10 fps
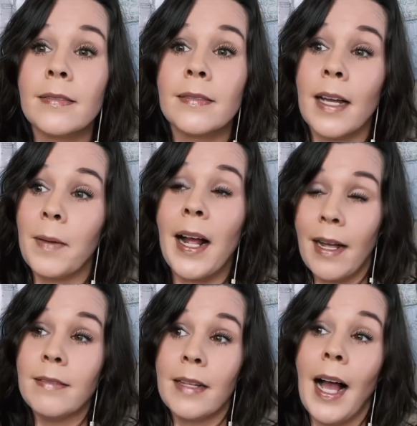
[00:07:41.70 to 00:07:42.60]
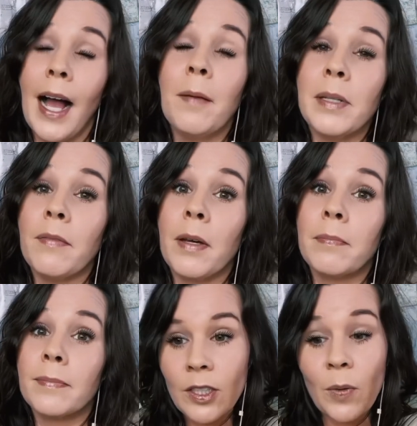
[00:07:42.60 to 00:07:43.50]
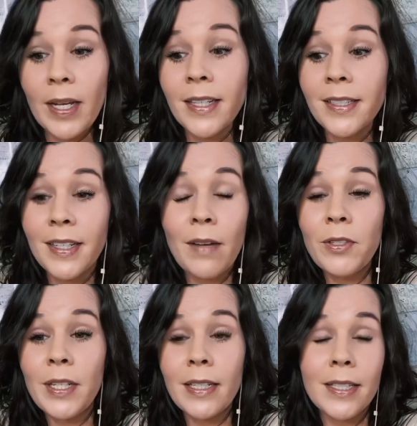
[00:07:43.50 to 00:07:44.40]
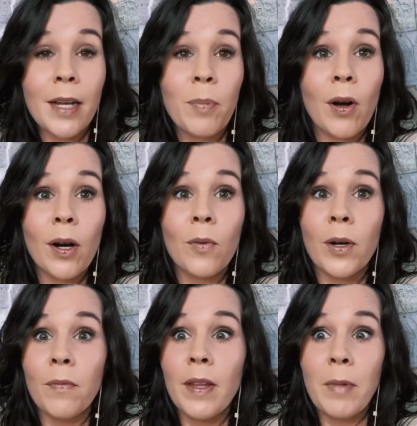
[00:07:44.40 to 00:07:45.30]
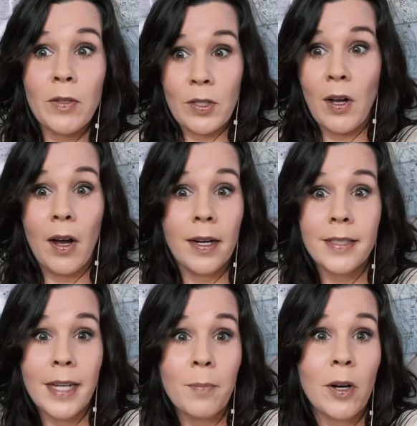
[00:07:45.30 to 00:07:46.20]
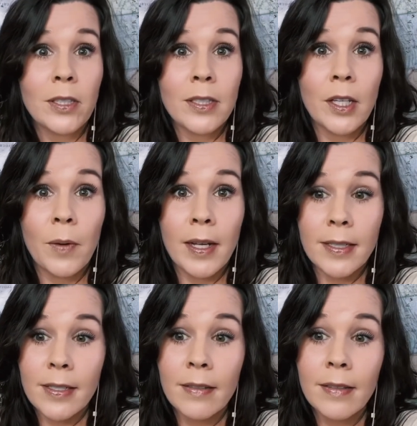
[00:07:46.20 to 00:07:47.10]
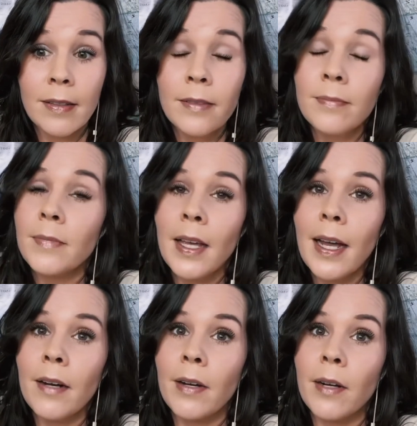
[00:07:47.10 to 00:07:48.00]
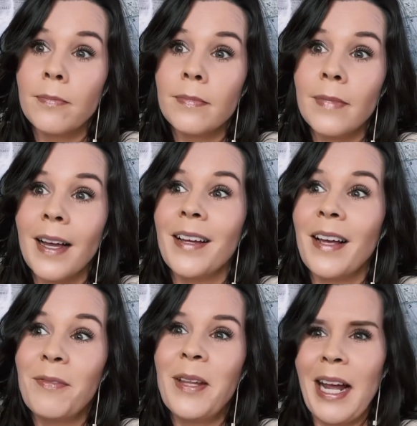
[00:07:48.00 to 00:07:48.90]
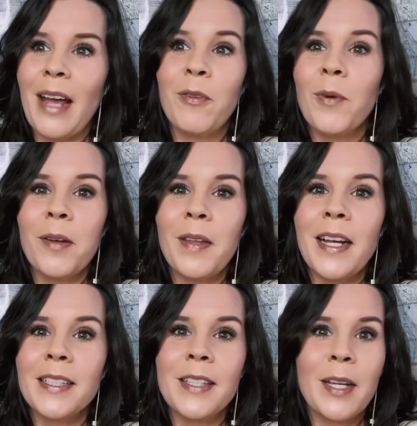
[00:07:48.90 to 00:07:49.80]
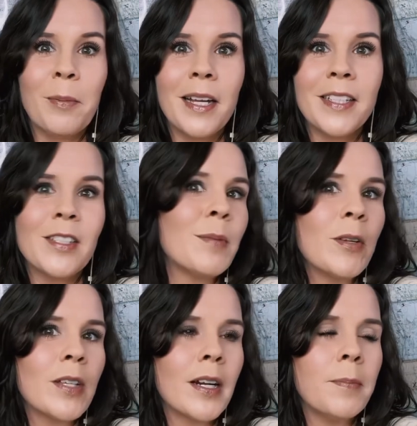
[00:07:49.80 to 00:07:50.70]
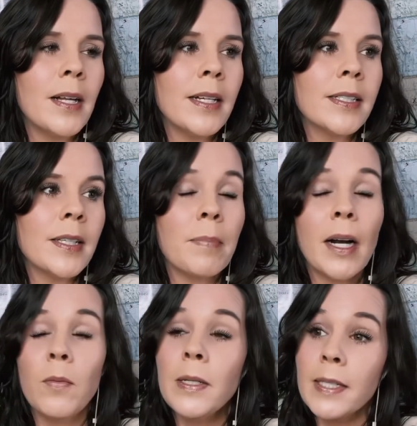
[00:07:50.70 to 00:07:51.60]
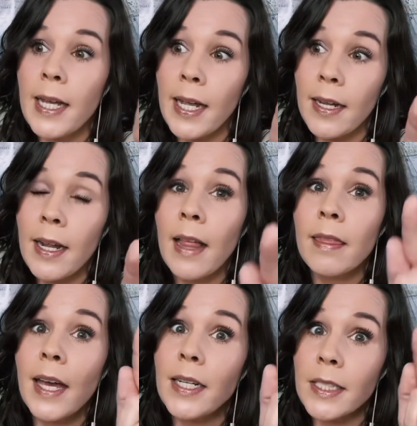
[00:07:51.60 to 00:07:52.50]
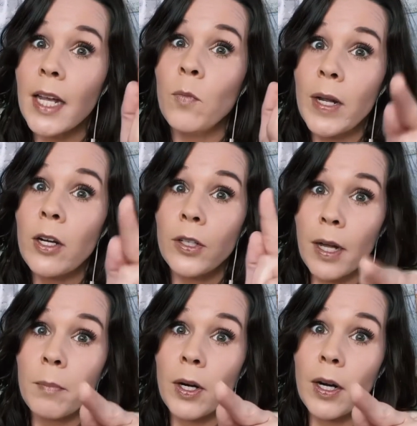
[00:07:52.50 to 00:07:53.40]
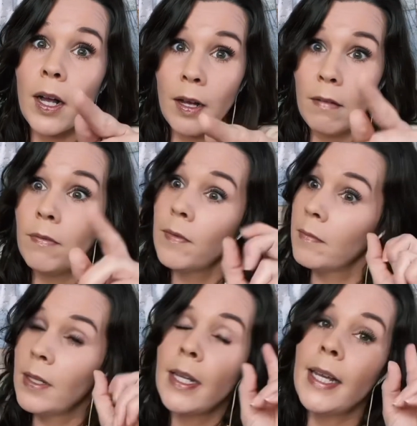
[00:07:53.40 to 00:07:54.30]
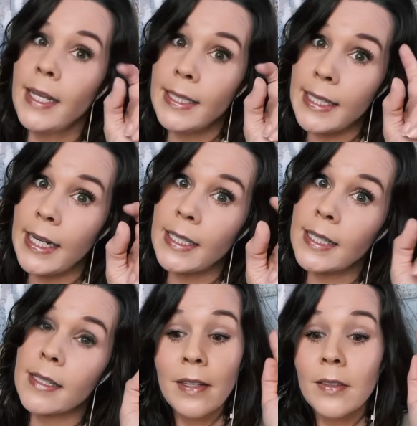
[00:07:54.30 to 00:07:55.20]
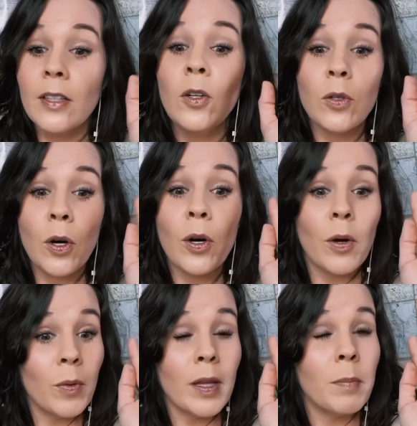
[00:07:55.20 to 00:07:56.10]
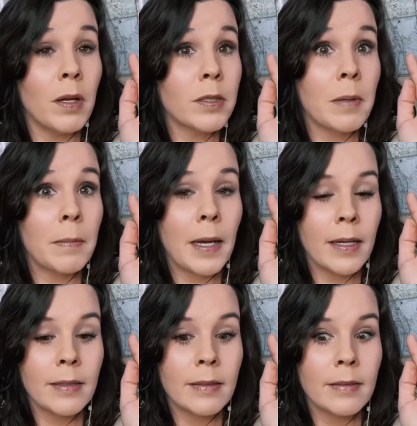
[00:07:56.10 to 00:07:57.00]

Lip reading: I mean, I believe him. So is Devil's Den State Park one of the most haunted state parks in the U.S.? I don't know. I feel like everywhere thinks their place is the most haunted place, but I will say that is a weird number of incidents. The little girl really blows my mind.